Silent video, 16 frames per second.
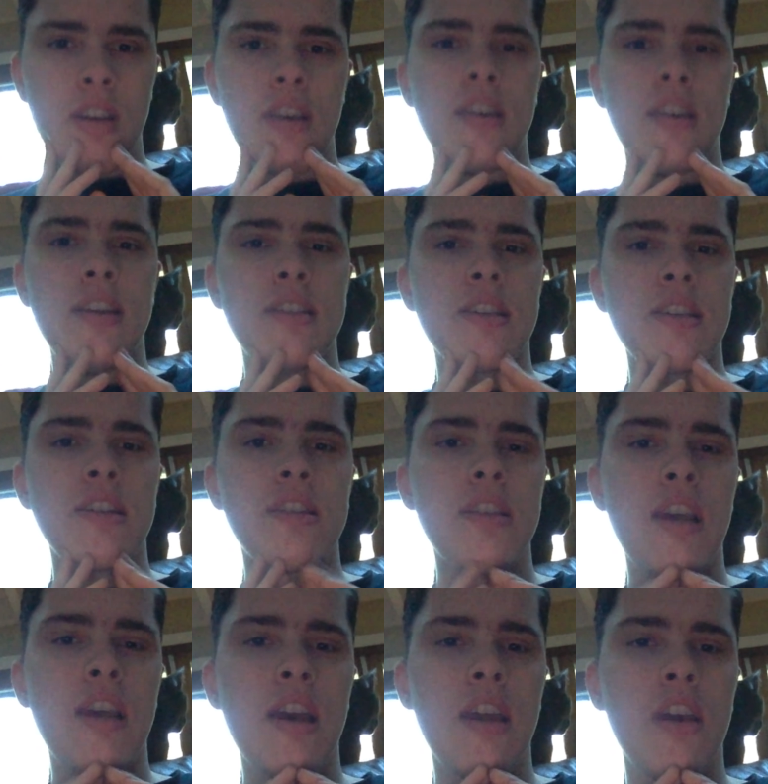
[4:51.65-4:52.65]
He's going to
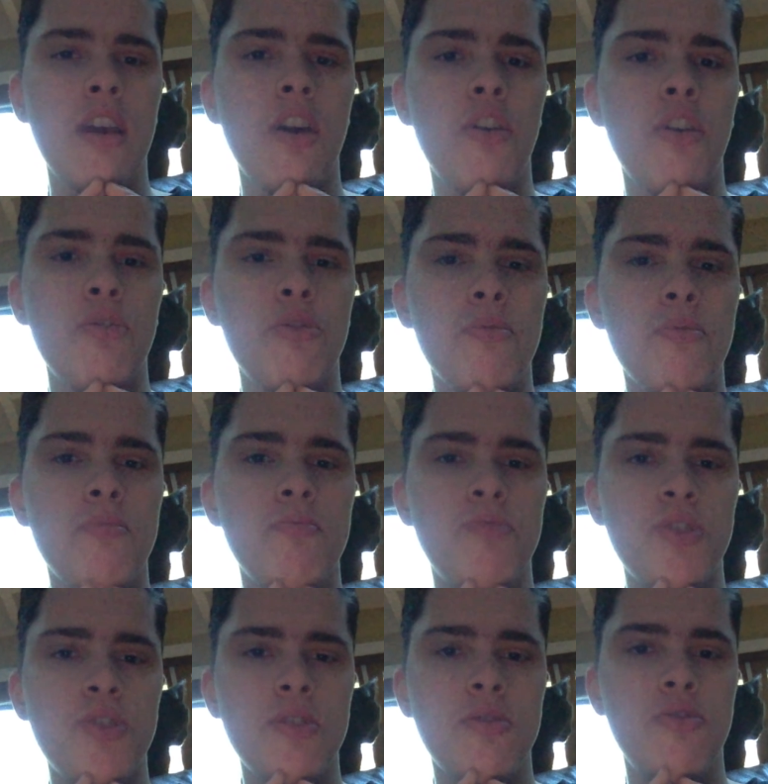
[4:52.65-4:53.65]
say, oh, they're
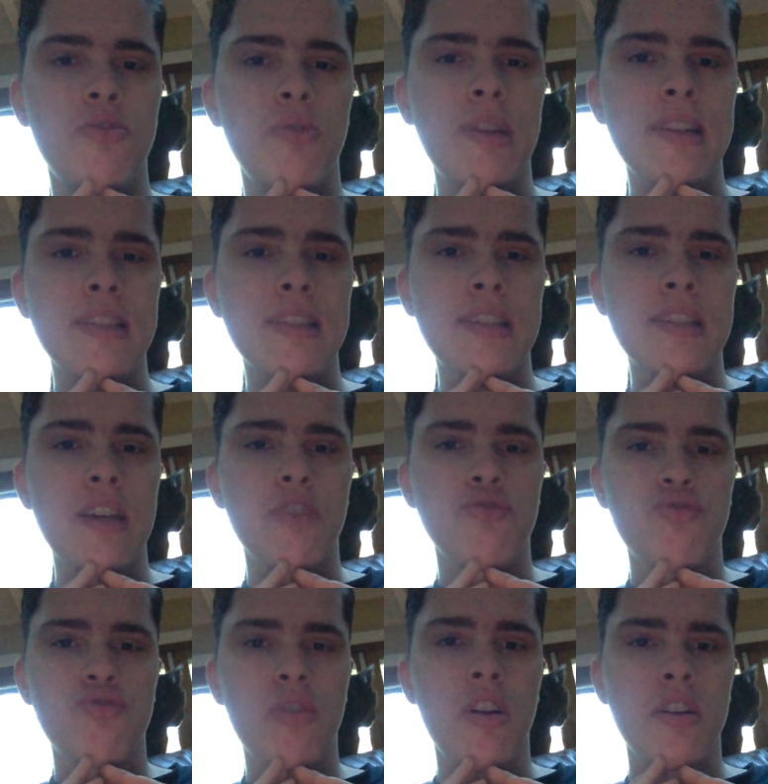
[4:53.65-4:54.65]
just doing it to sell
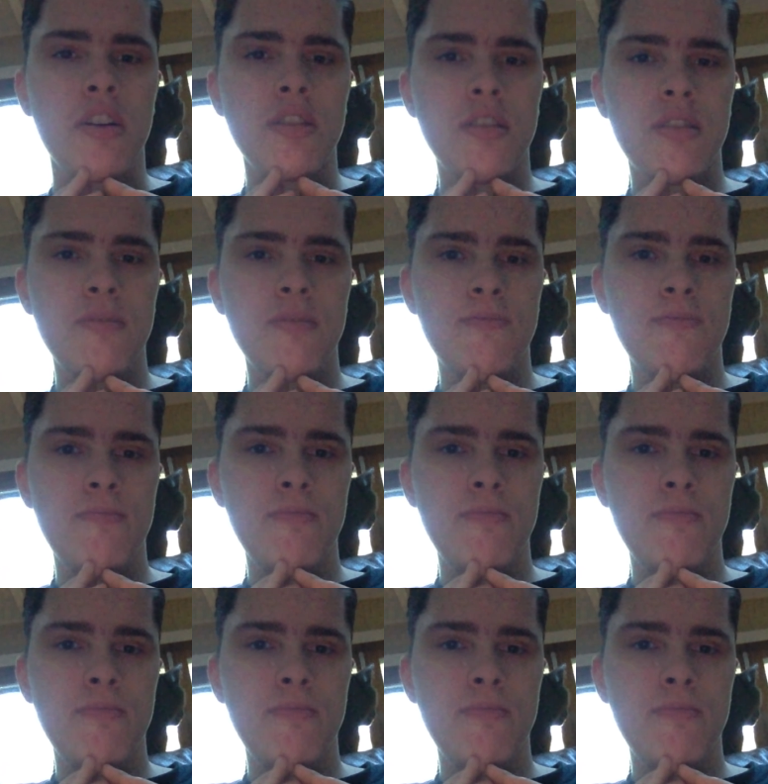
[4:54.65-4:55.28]
drugs.